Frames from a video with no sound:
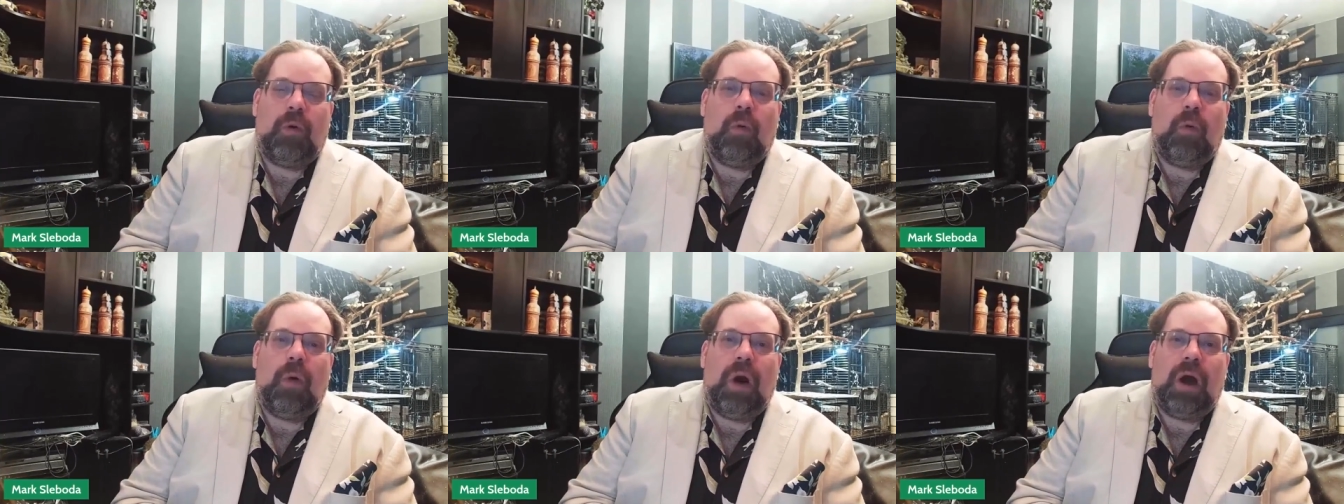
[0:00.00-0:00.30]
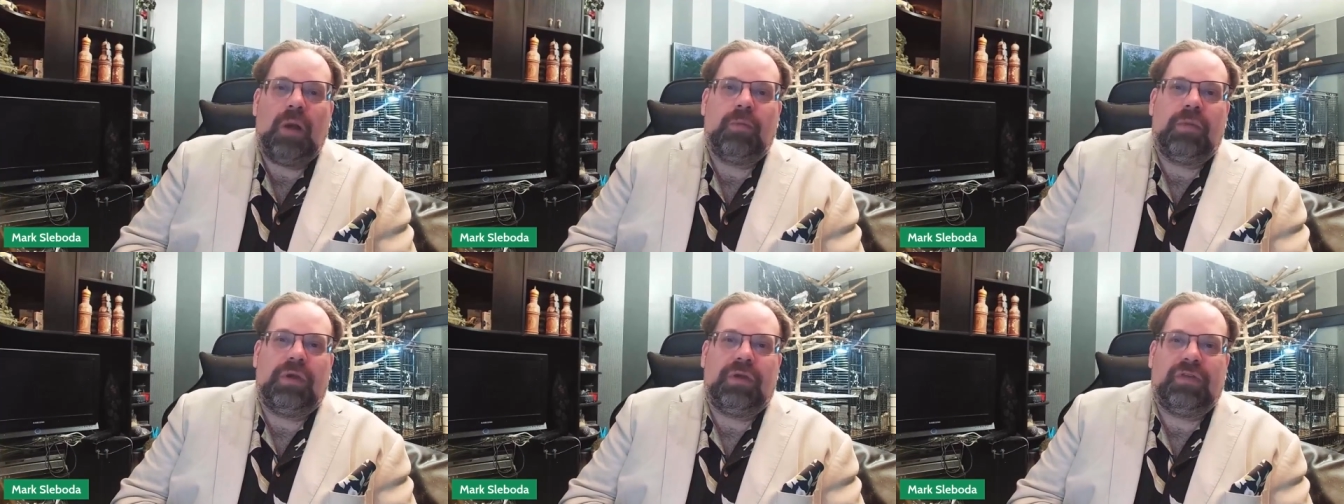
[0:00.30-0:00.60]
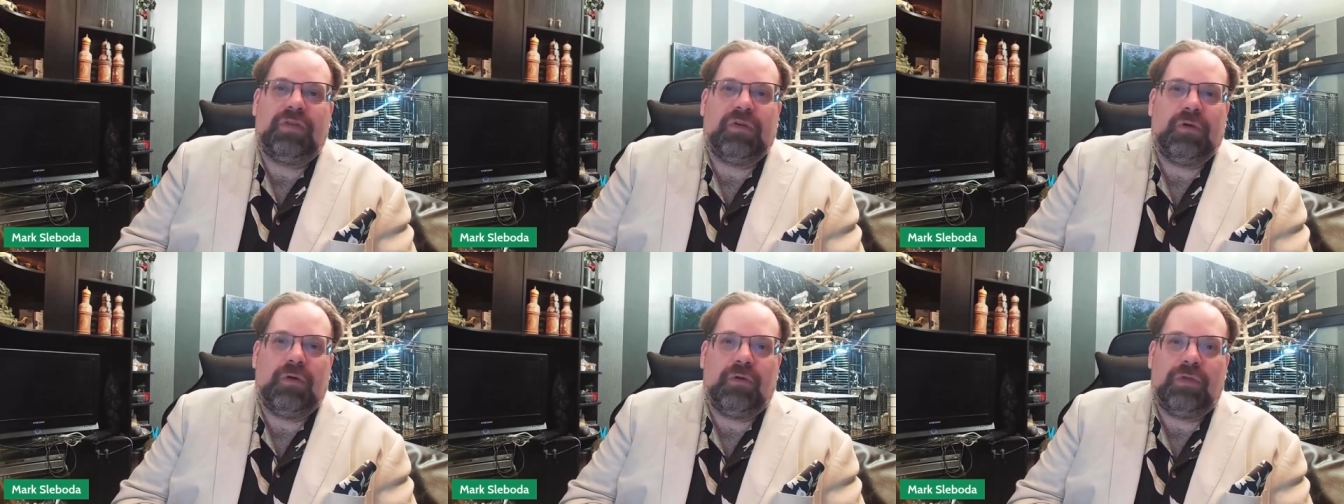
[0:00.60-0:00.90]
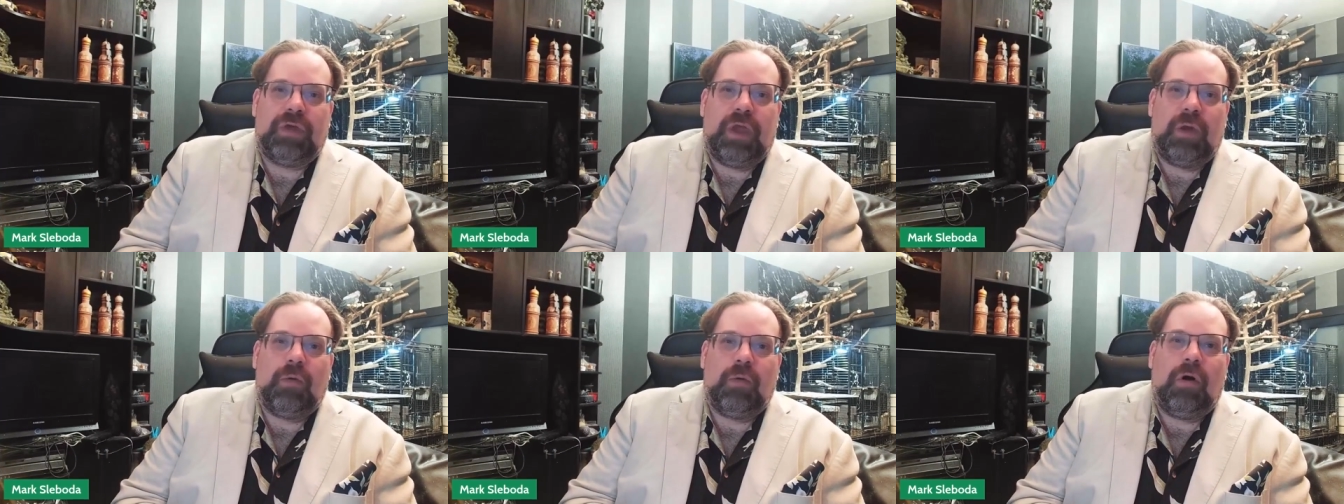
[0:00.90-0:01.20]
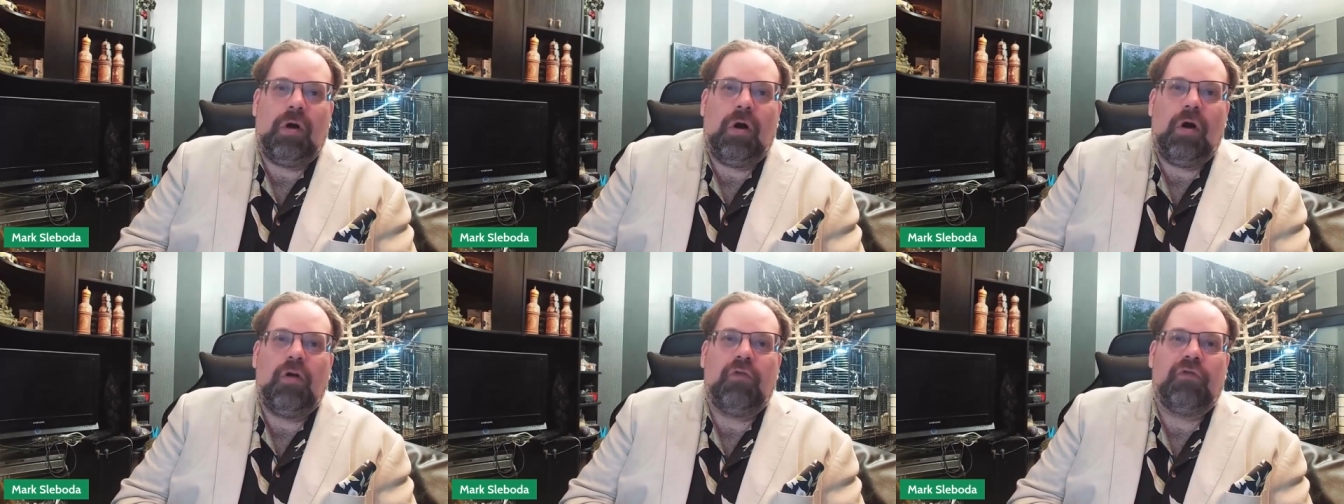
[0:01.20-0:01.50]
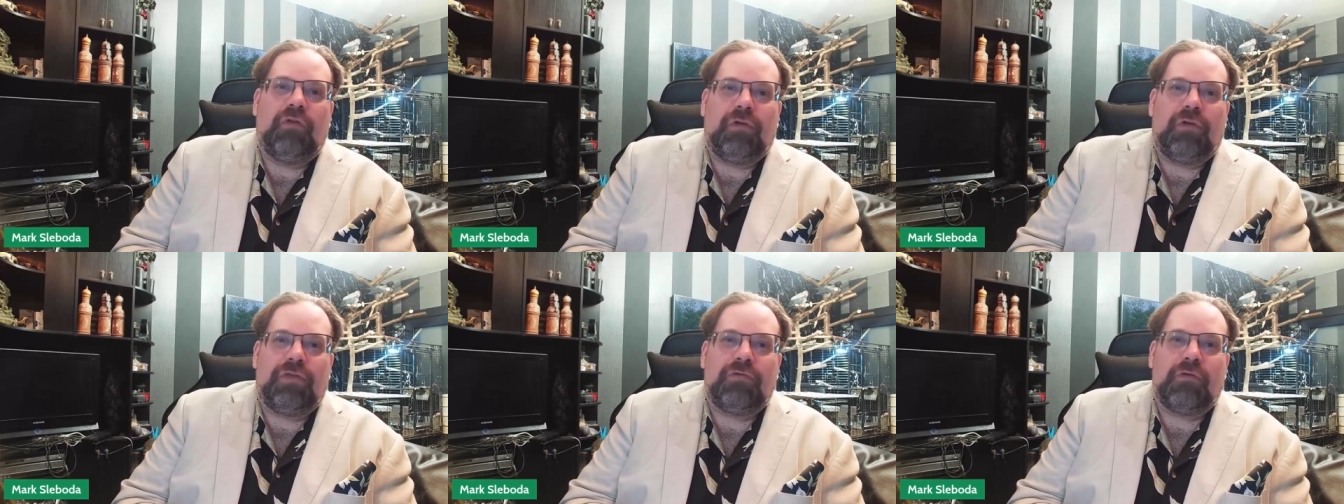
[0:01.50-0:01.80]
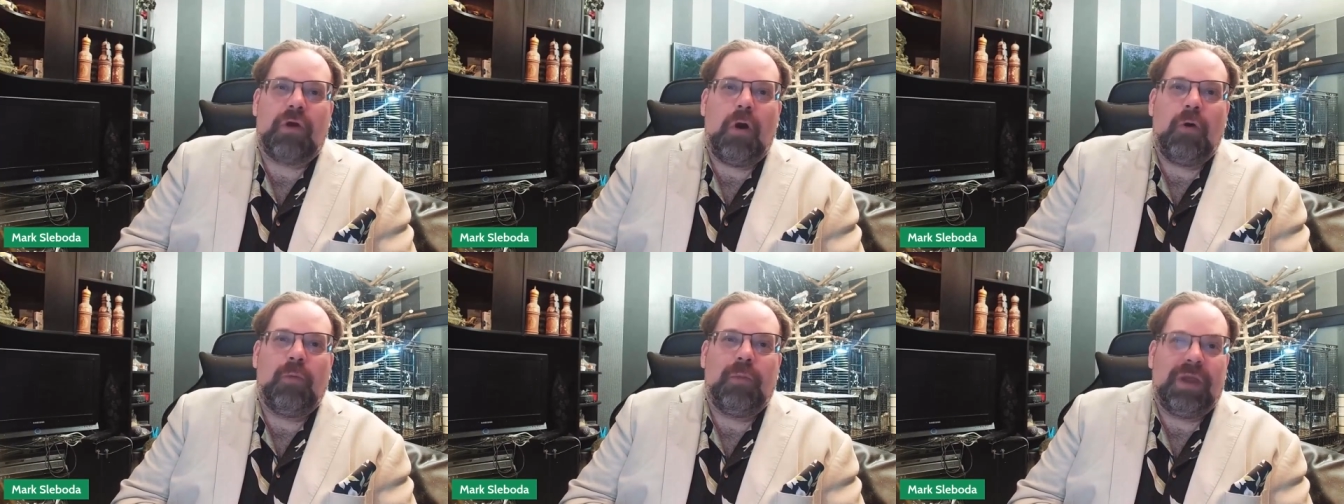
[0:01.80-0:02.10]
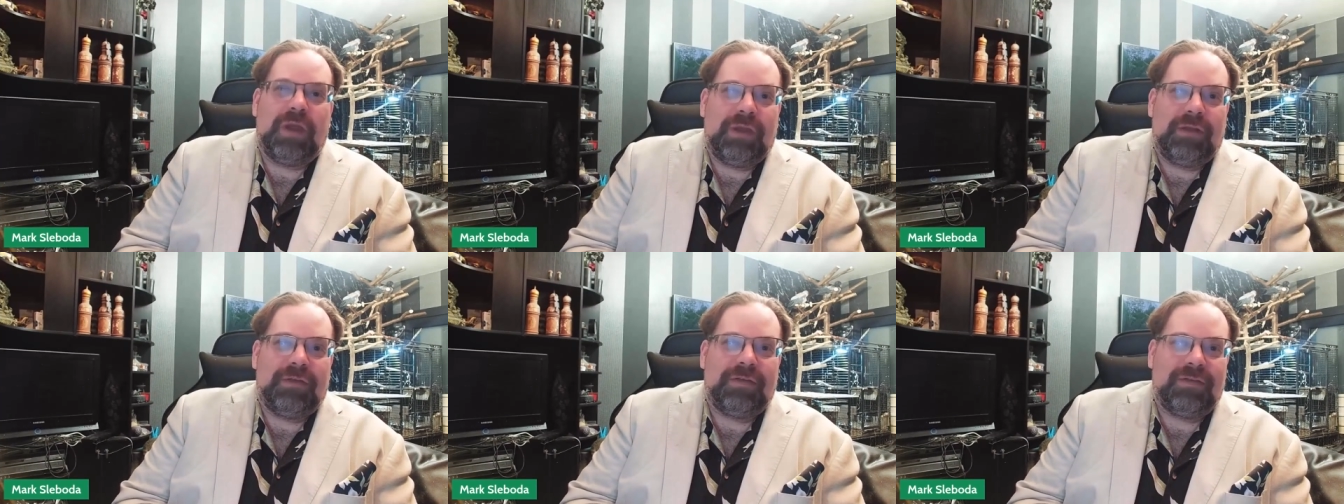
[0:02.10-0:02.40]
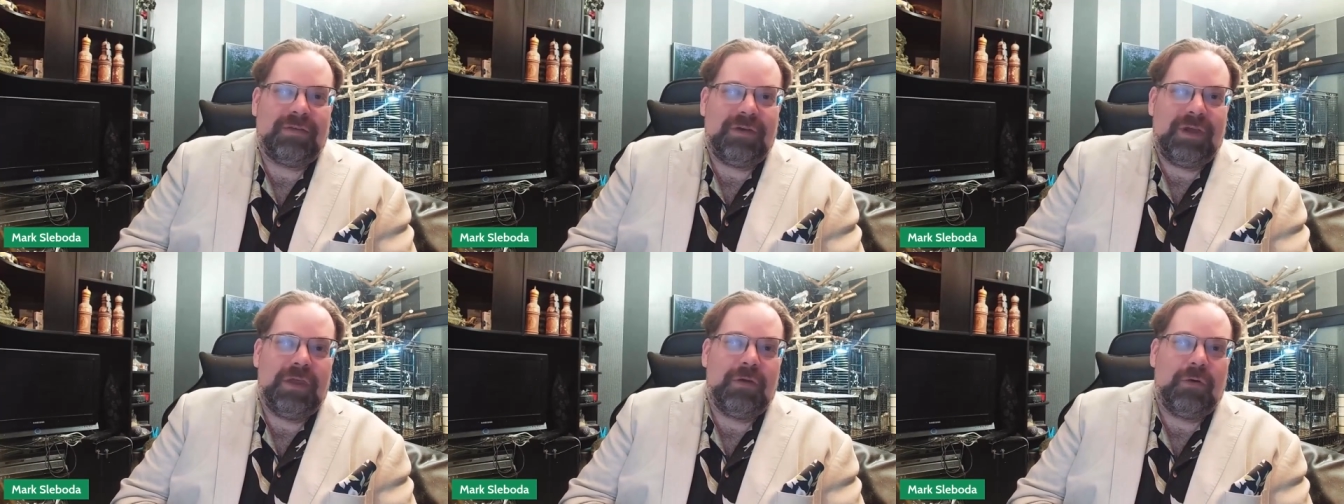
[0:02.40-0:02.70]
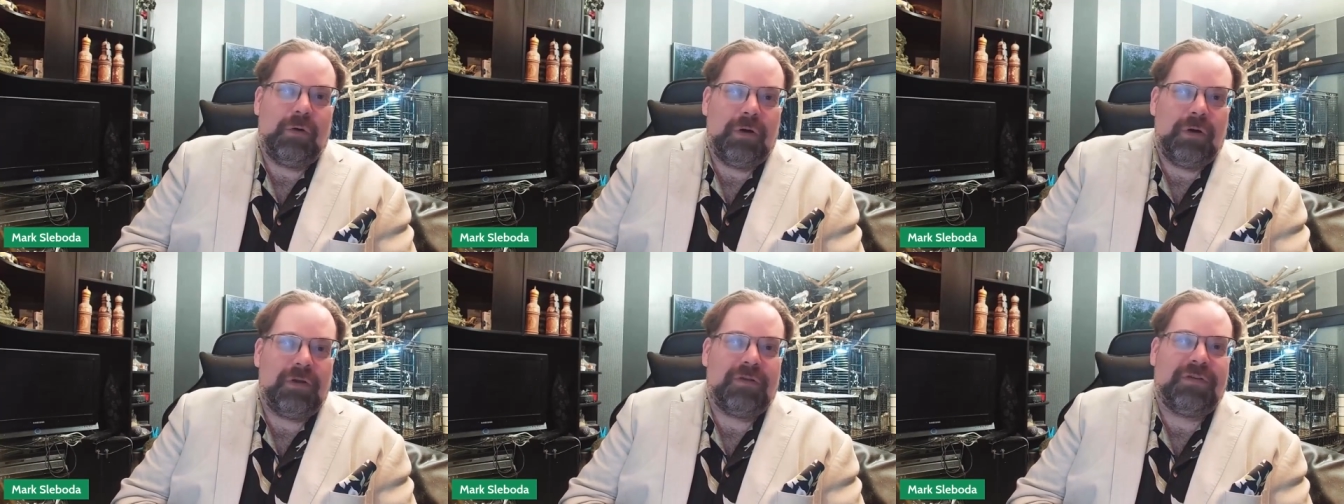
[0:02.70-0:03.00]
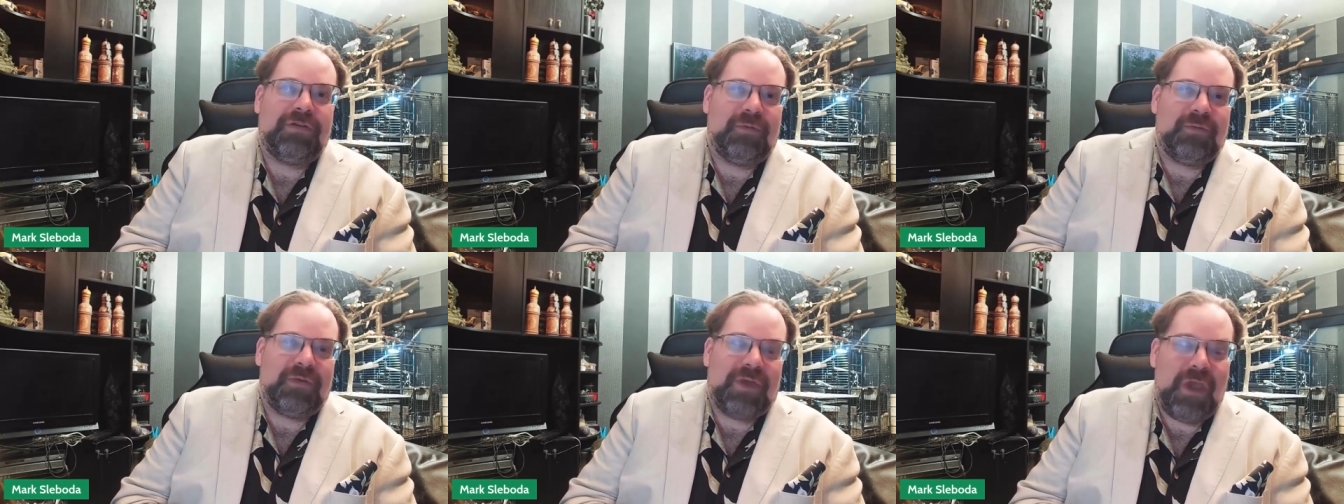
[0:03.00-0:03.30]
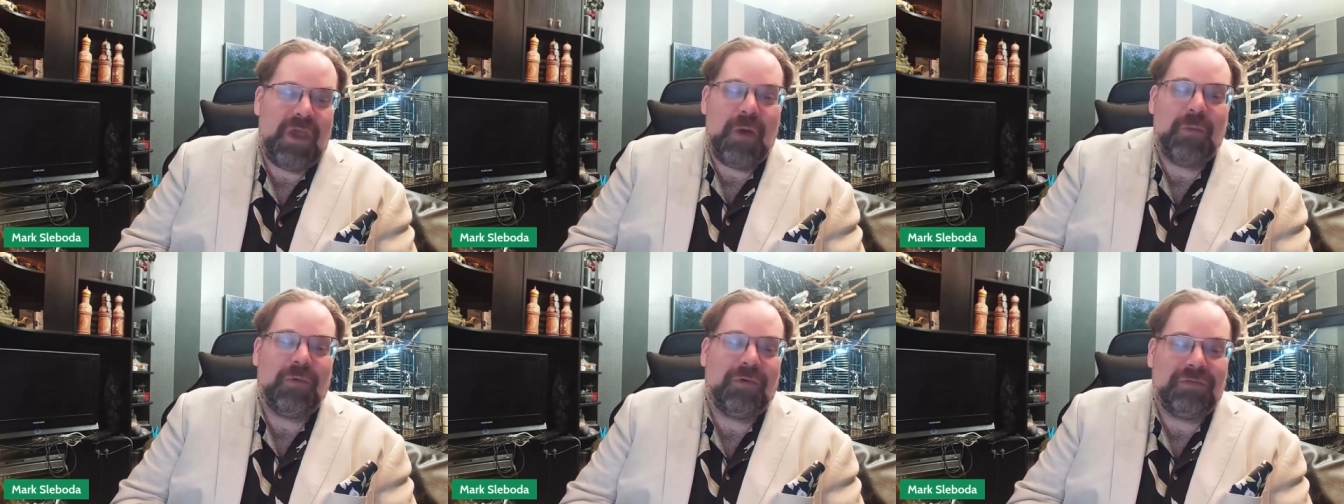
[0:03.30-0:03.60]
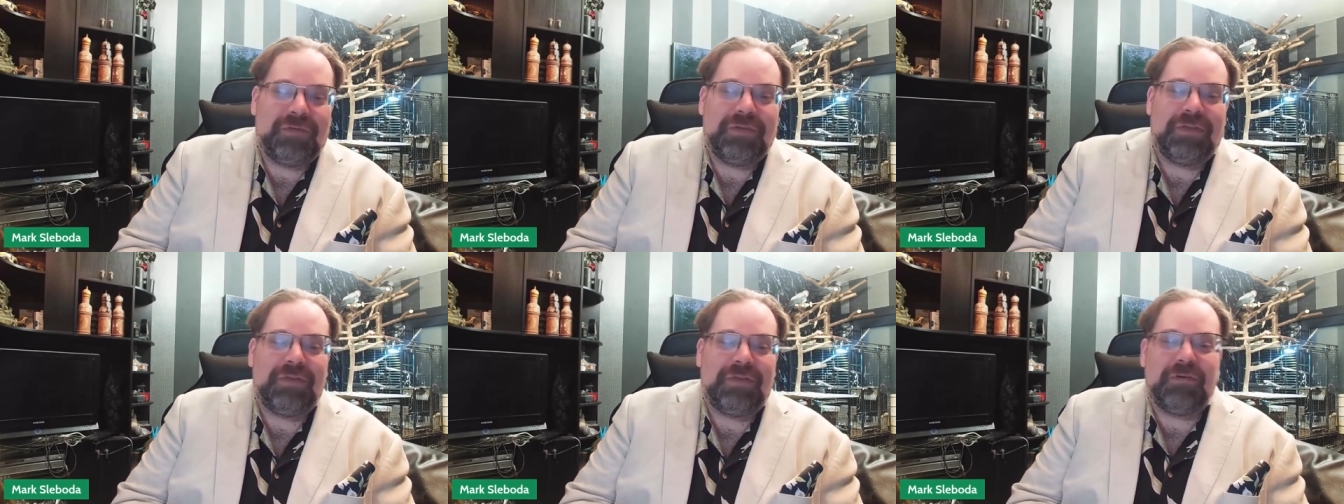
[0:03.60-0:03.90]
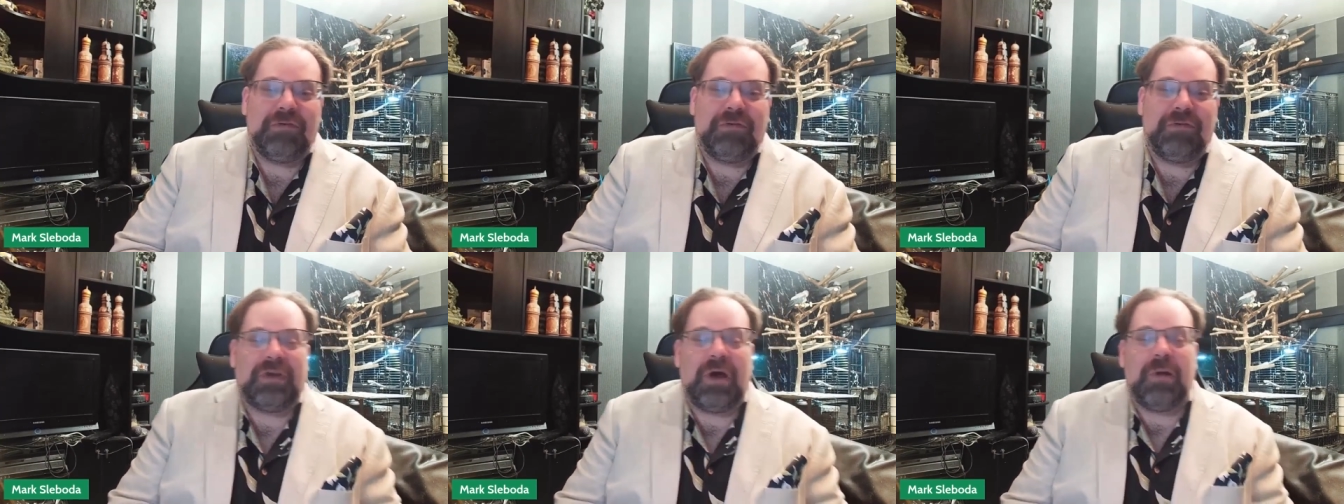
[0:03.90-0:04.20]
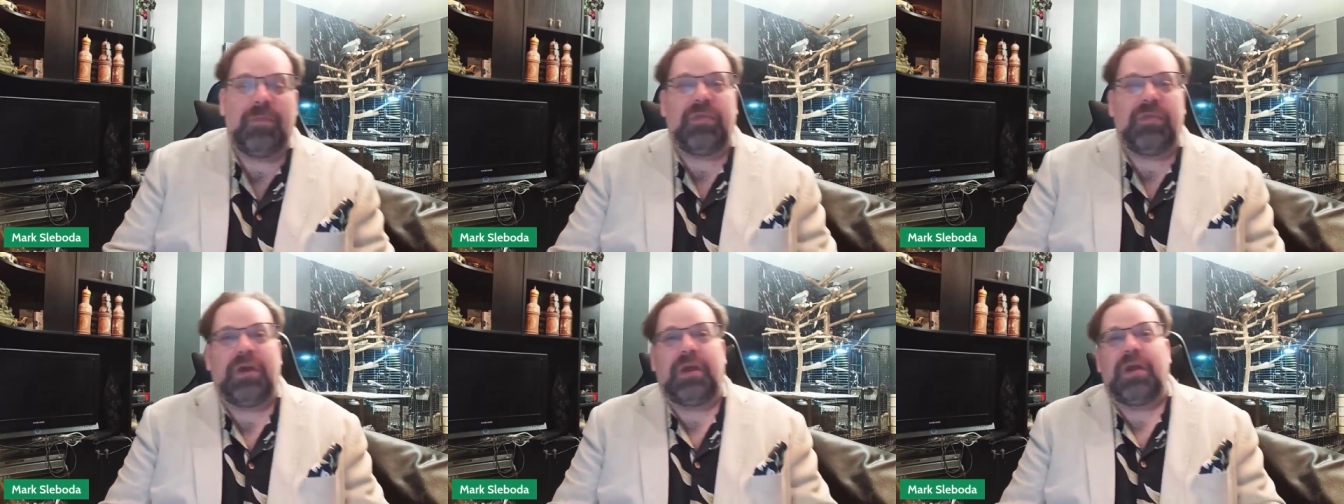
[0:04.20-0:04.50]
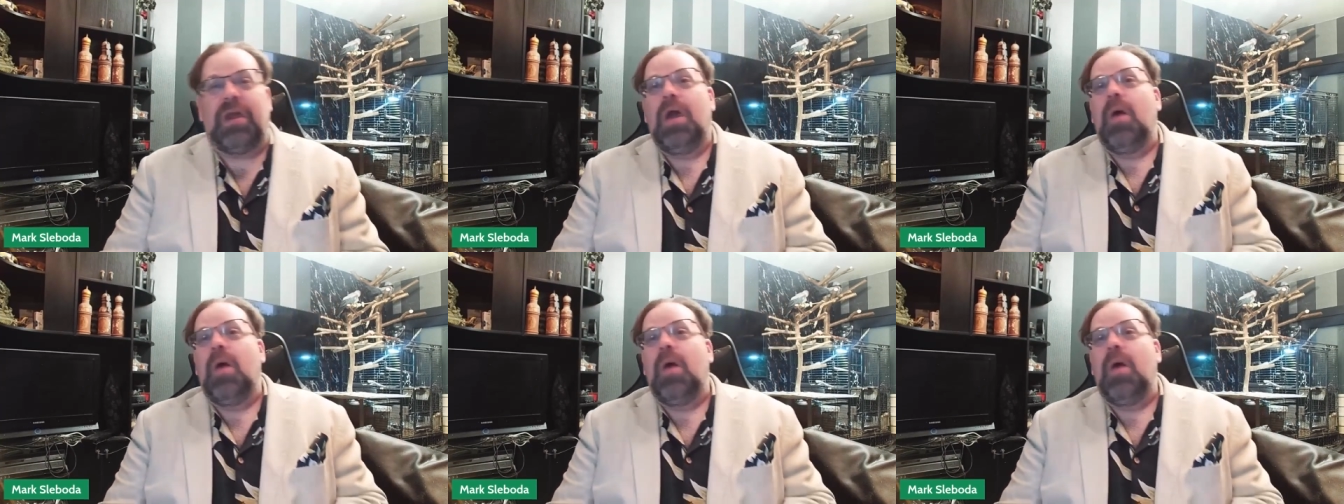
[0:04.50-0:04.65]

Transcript: want me to, they will overthrow me to, in order to be able to do something.